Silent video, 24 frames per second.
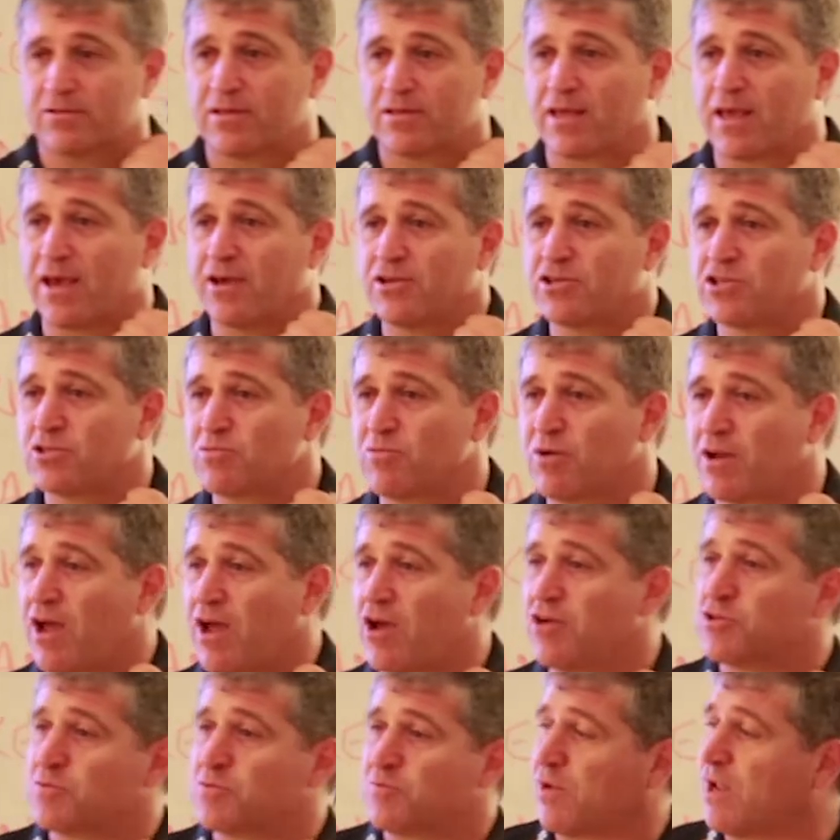the coaches one,
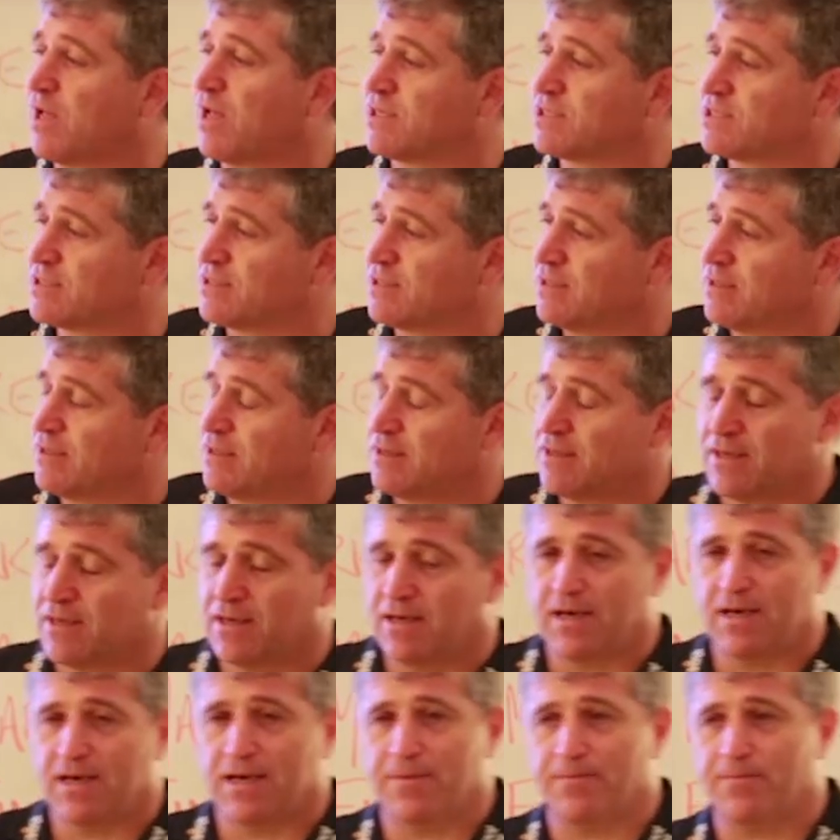Host Plus.
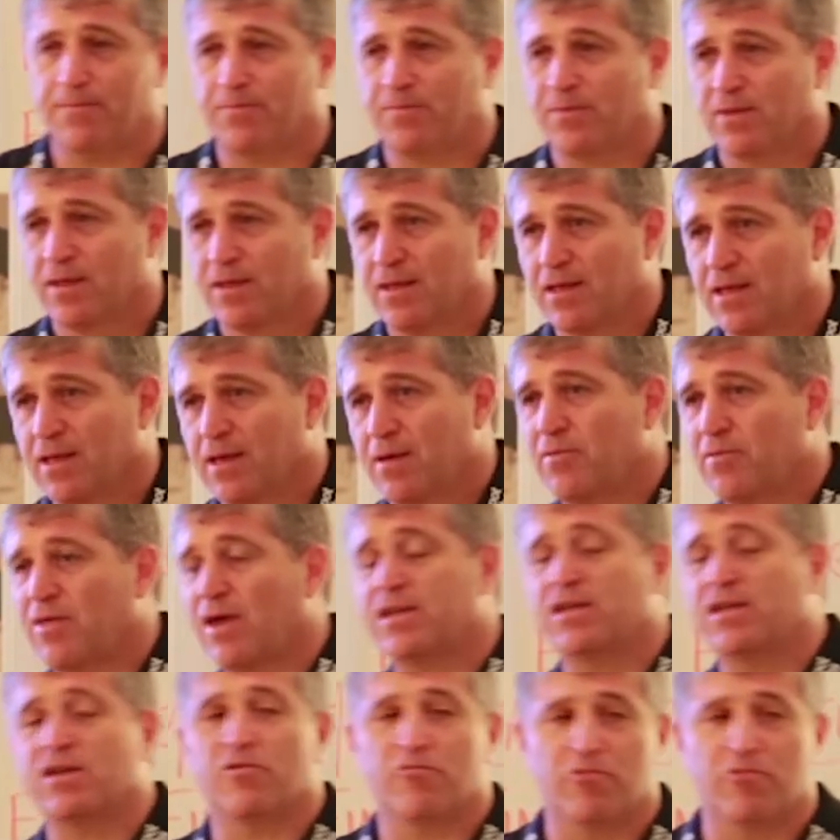Um,
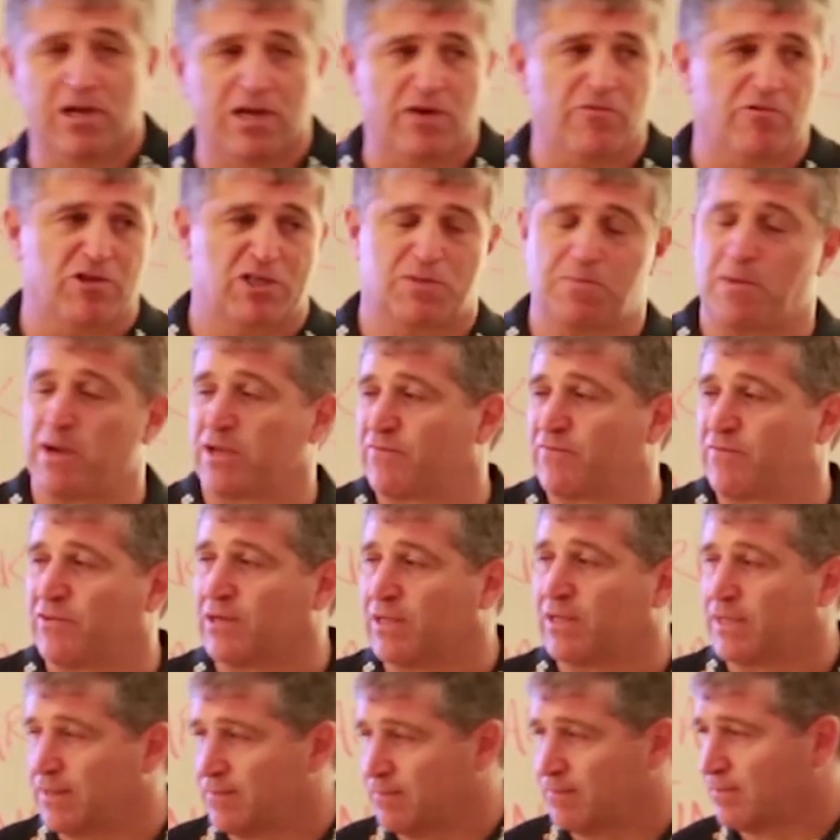they did it really
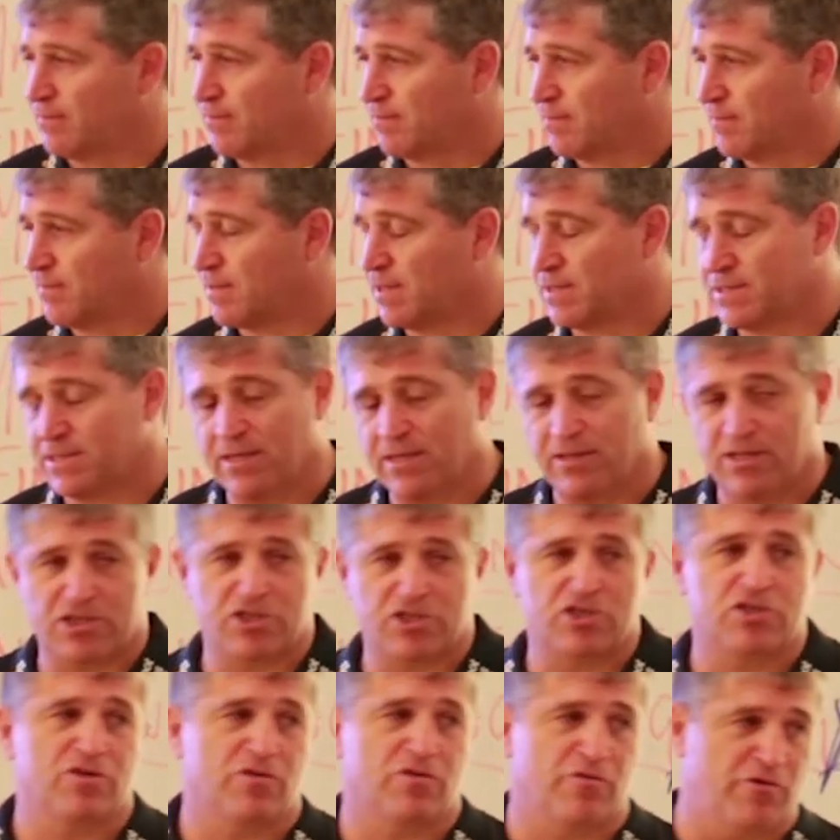respectfully. They said,
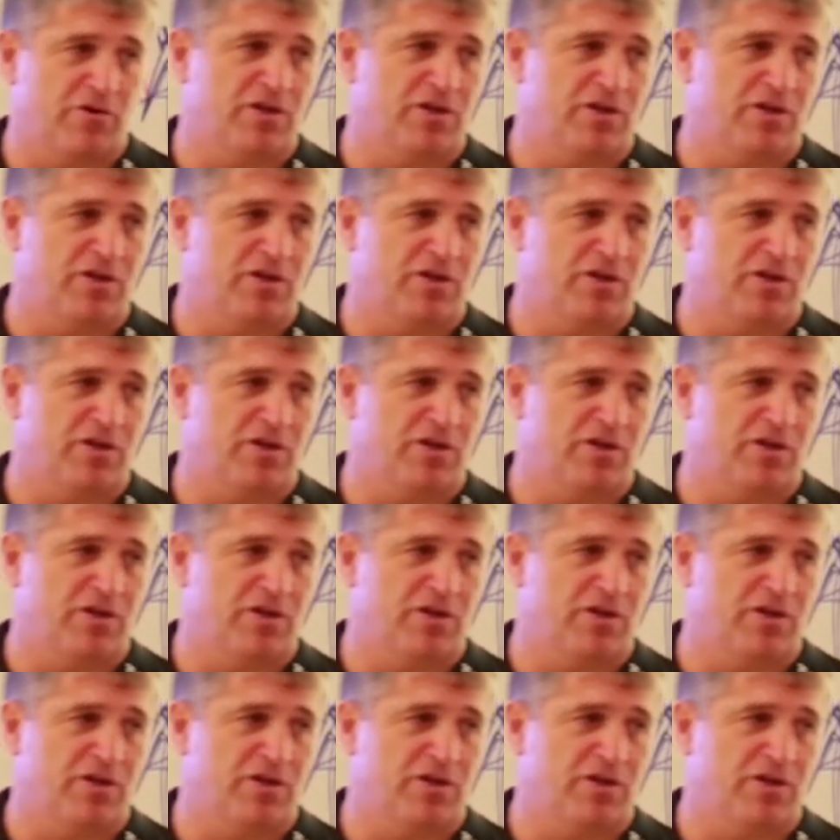this is the